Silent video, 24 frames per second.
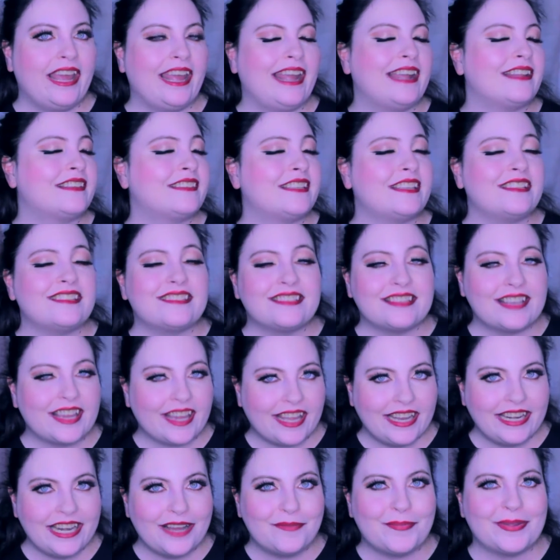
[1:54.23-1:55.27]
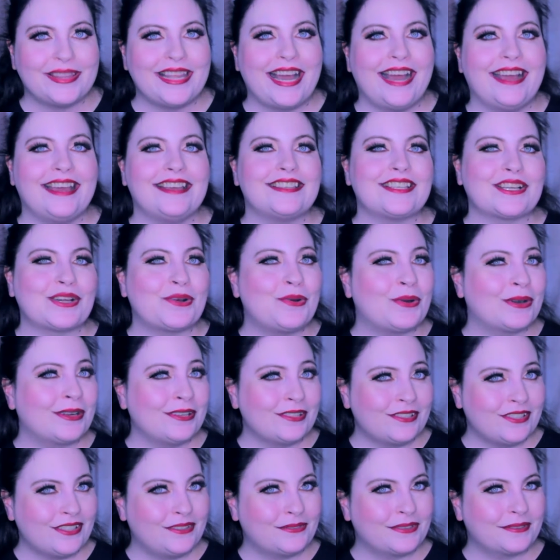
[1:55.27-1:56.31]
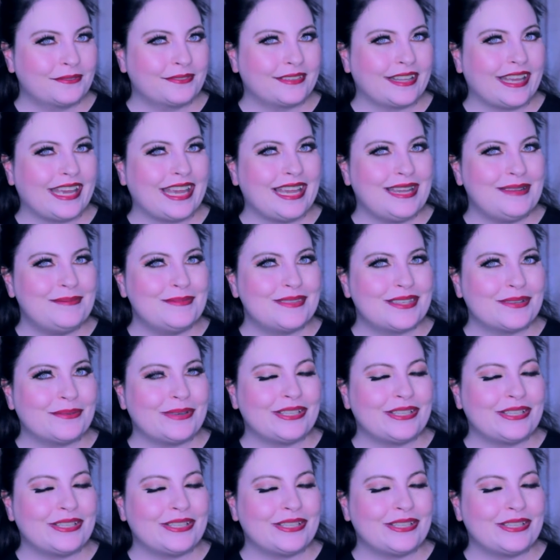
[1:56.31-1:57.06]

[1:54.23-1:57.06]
It's insane, but that is A Court of Silver Flames,